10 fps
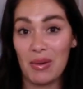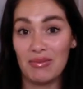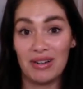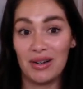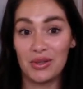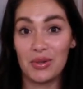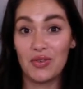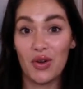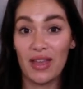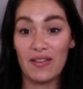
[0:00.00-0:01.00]
unreal to have
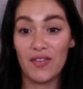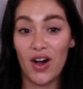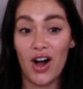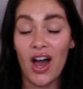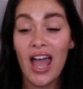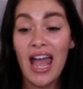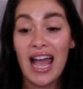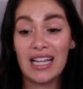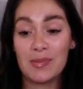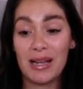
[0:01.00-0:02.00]
got that far
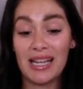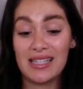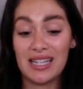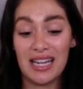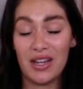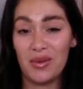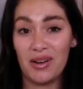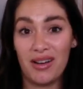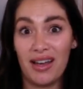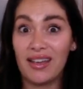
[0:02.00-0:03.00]
and to play Italy, who are
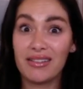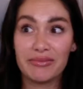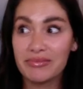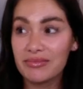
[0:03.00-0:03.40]
like